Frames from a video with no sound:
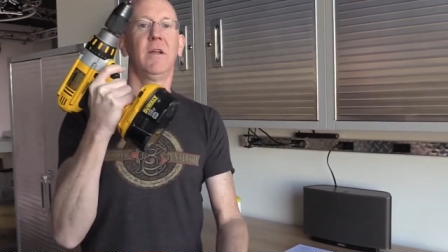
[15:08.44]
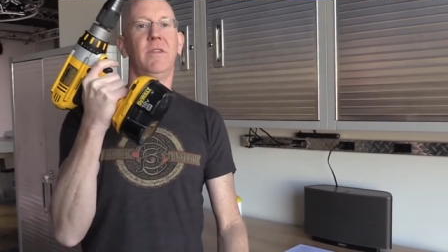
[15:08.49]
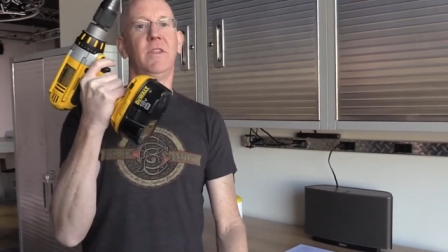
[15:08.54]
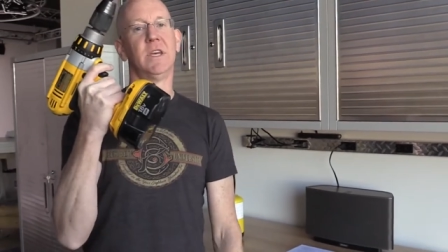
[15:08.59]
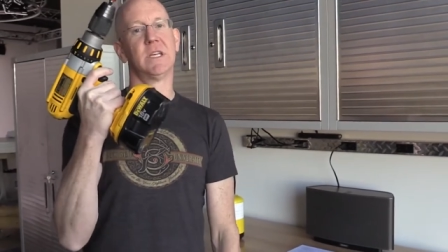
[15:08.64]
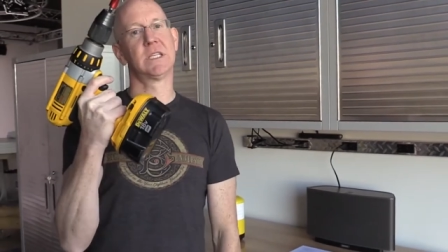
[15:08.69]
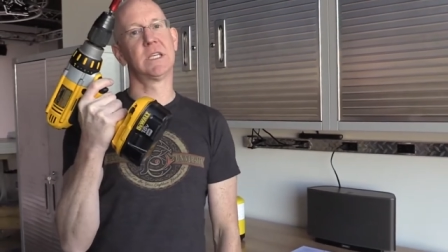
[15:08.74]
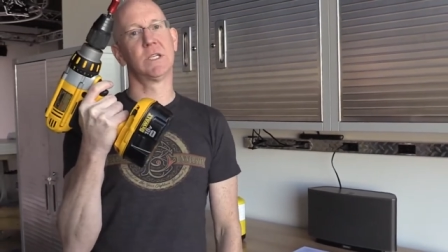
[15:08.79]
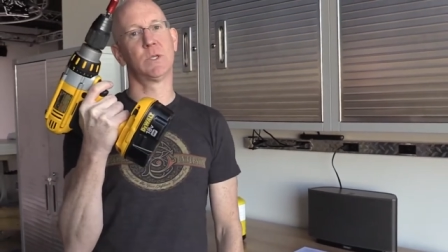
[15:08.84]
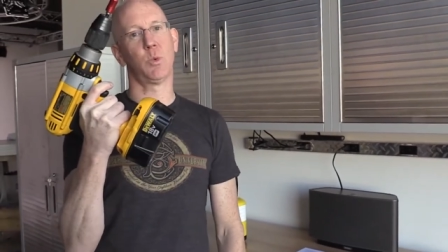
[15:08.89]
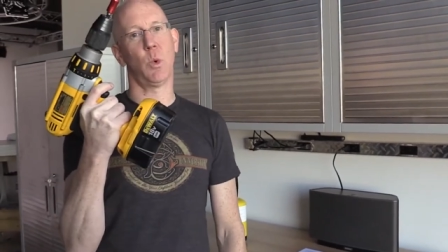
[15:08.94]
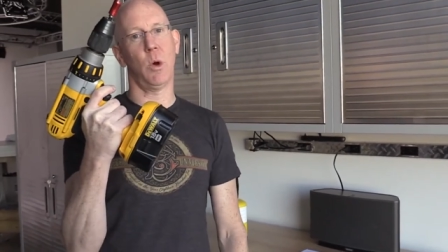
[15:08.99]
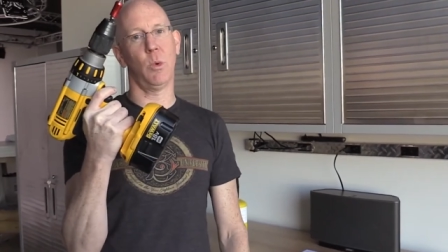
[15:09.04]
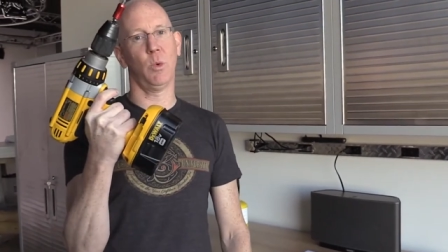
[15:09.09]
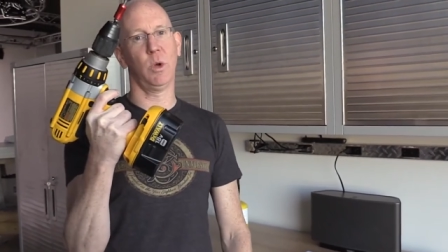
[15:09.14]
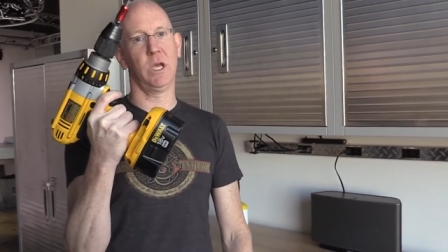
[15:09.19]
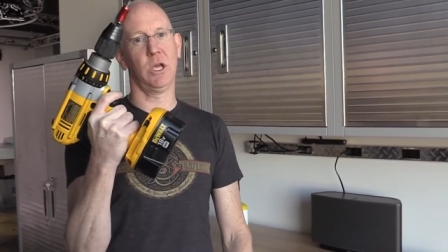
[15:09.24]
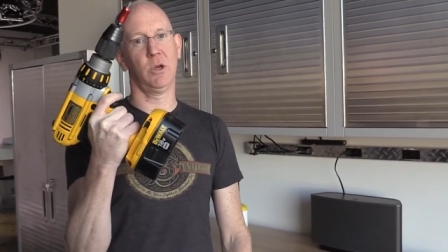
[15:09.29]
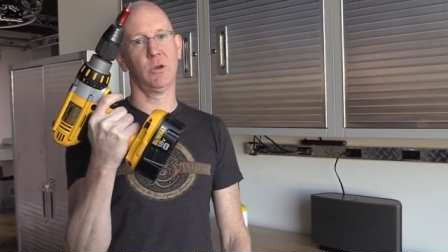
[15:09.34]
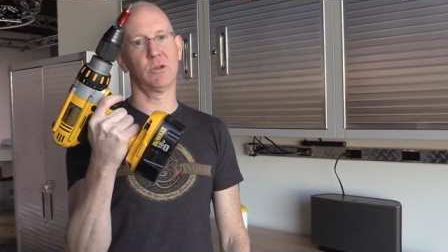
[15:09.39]
this is what
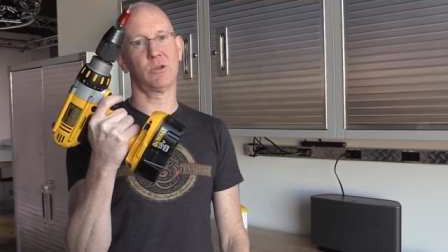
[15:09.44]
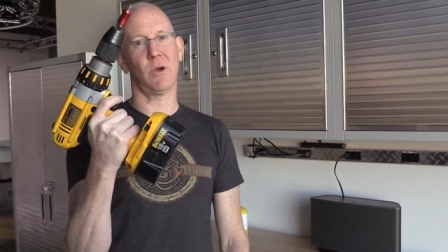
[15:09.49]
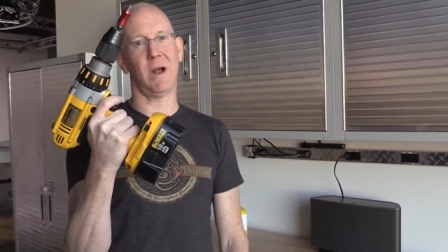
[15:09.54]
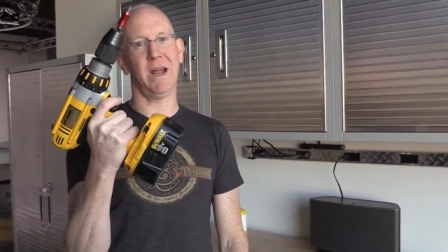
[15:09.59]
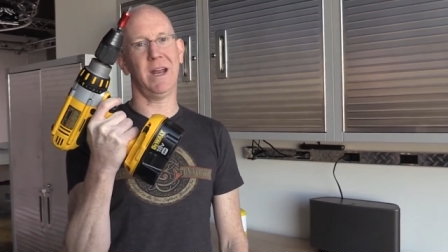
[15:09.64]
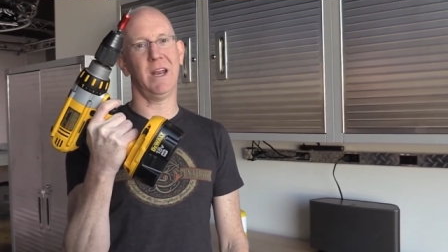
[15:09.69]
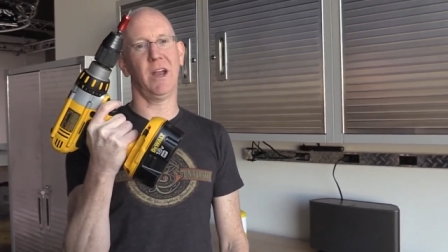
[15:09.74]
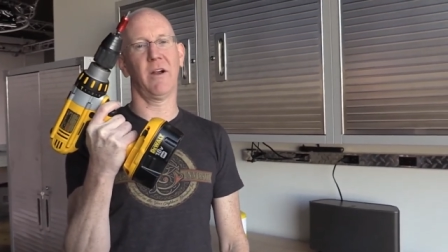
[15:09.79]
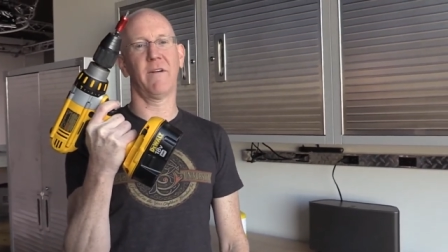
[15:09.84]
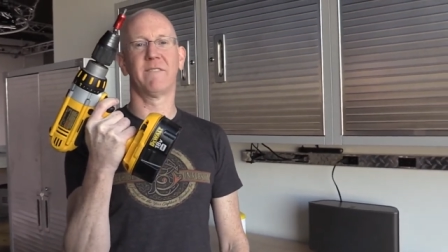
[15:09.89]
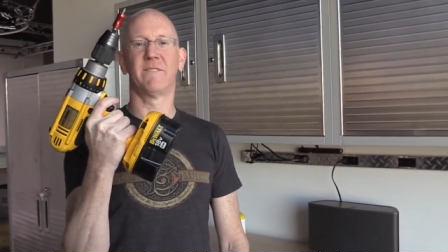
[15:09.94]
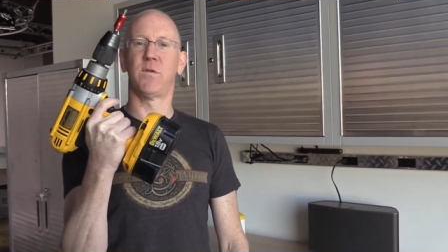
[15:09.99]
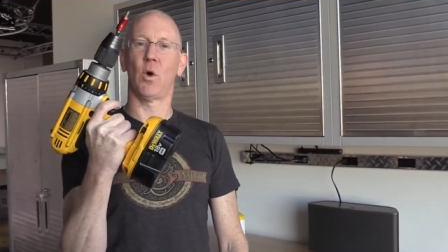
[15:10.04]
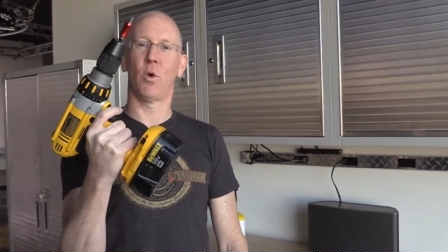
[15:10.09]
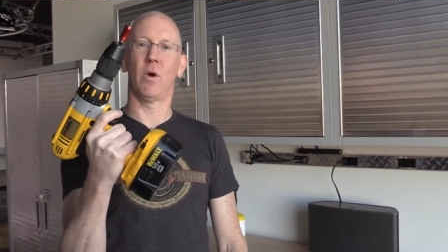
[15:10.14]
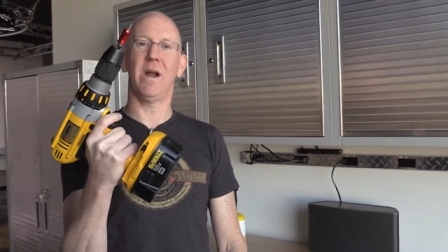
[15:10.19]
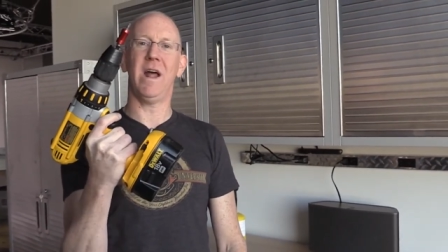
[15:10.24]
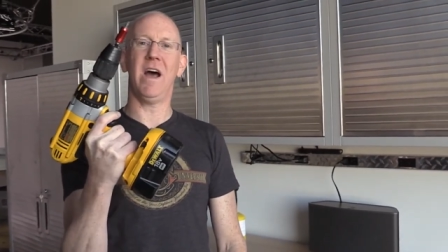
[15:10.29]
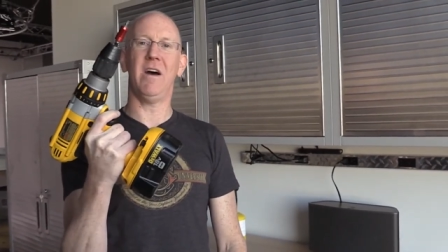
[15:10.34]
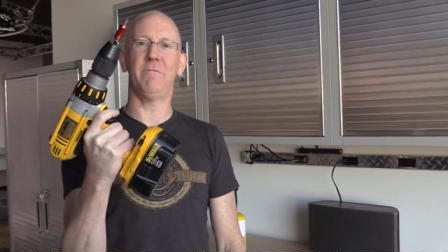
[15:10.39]
we use right here.
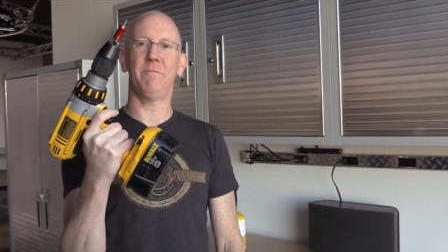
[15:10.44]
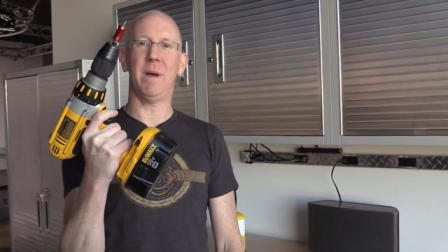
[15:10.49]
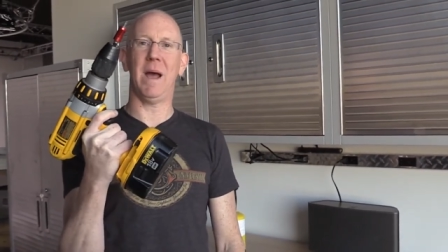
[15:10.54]
4.5